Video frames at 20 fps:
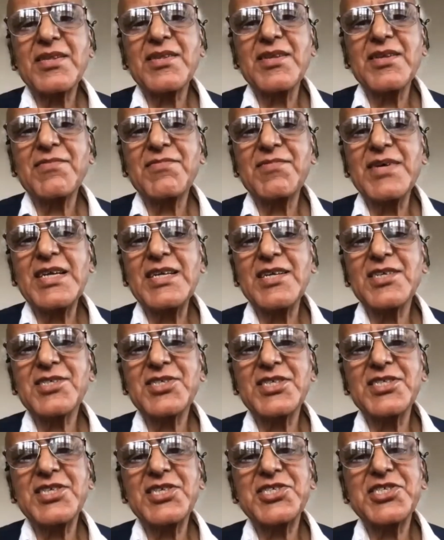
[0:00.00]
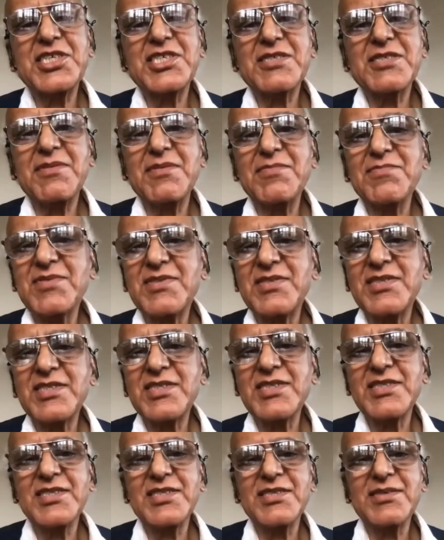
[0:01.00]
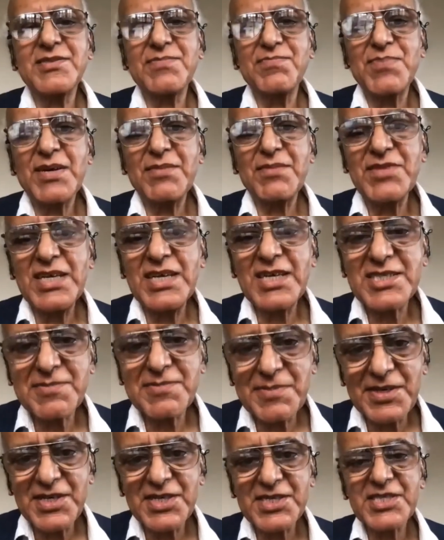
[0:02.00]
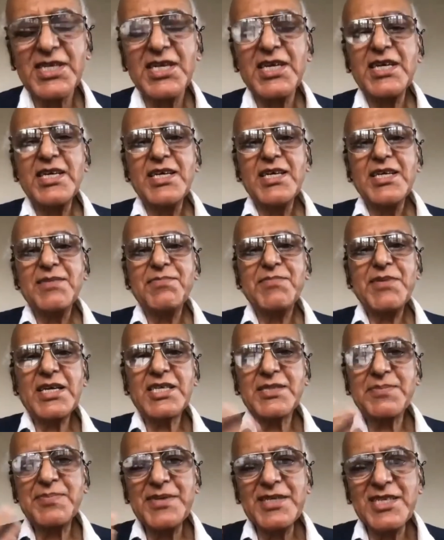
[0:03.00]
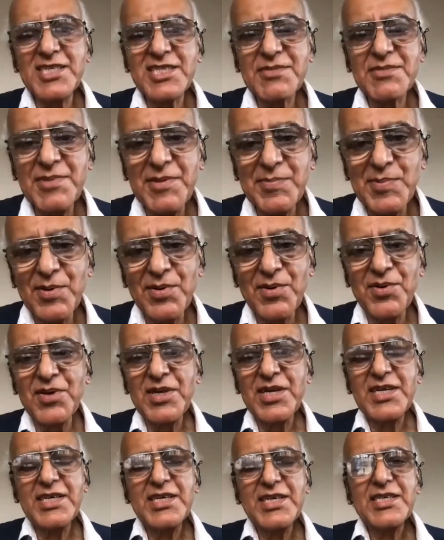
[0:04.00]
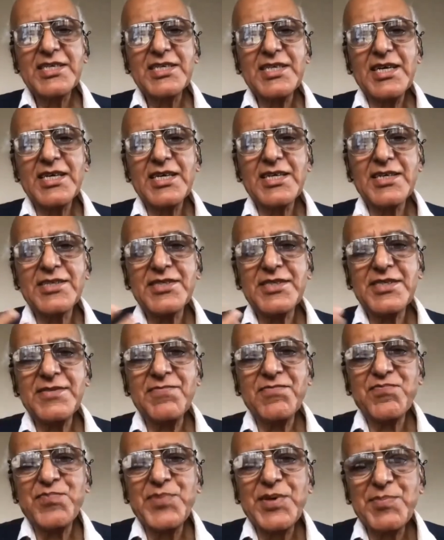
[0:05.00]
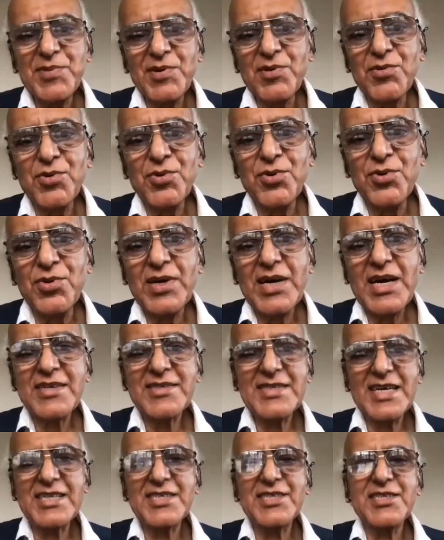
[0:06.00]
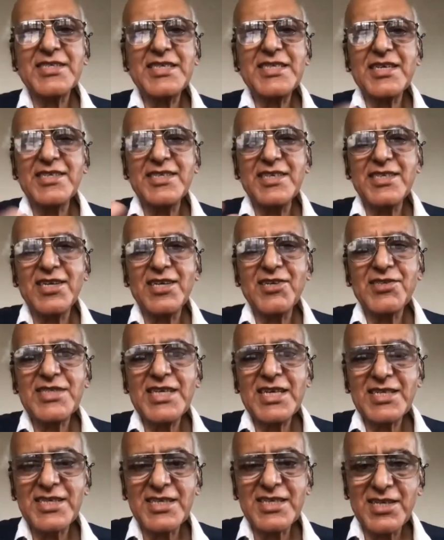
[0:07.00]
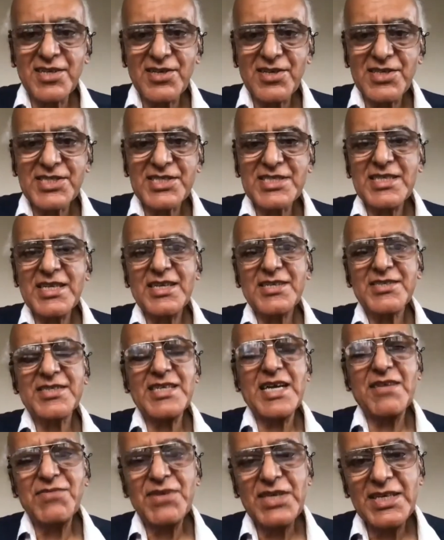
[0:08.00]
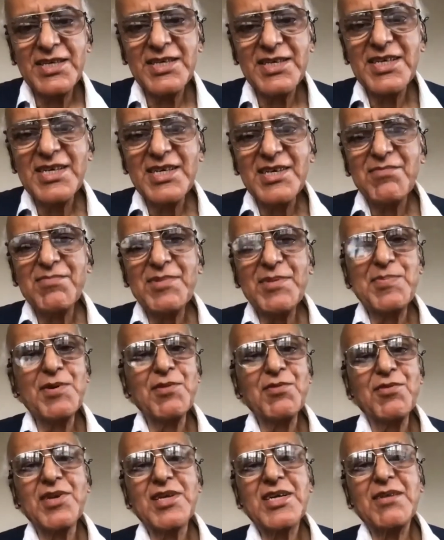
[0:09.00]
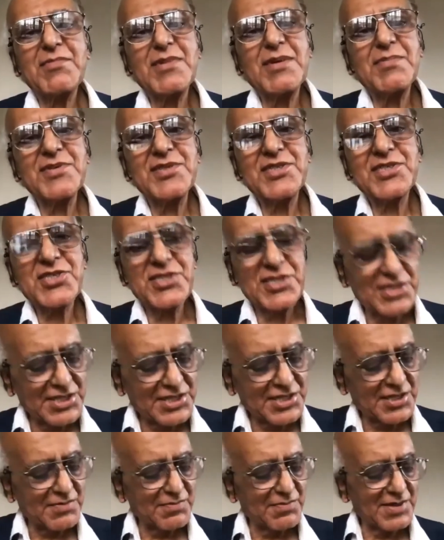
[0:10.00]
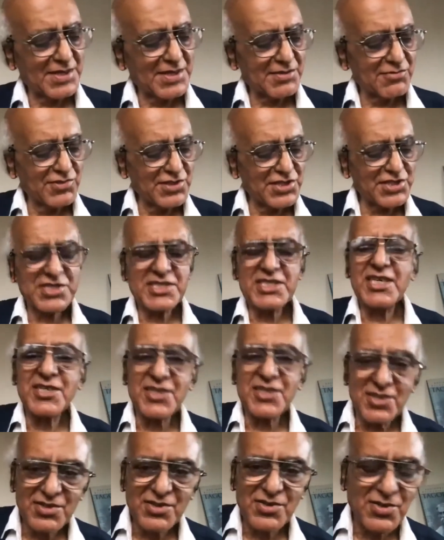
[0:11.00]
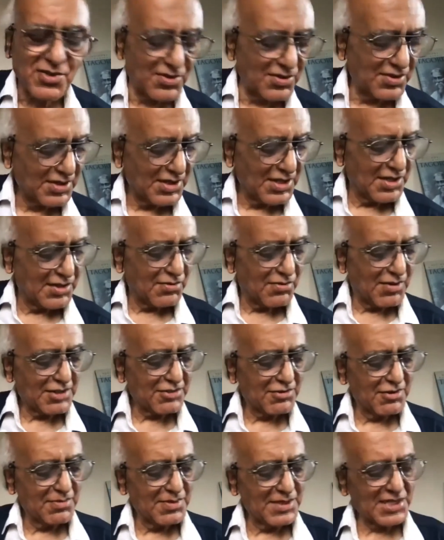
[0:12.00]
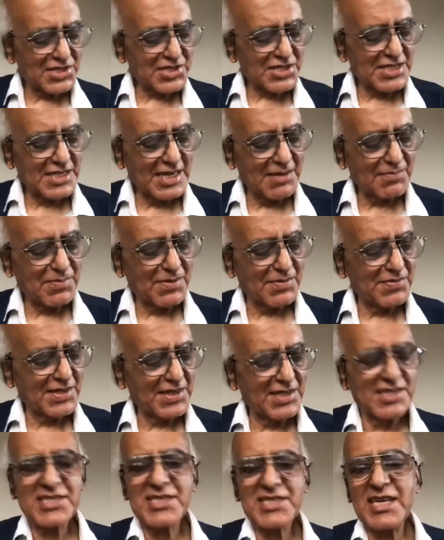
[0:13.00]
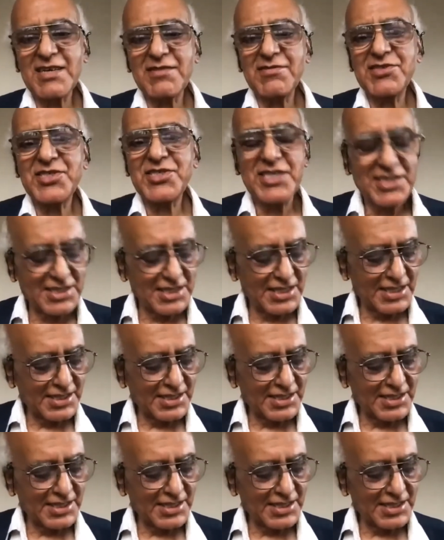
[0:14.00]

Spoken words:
various suggestions from the experts, experienced people, people who are technically savvy. People will come up with a suggestion, but we still don't know what will be the shape of English language teaching in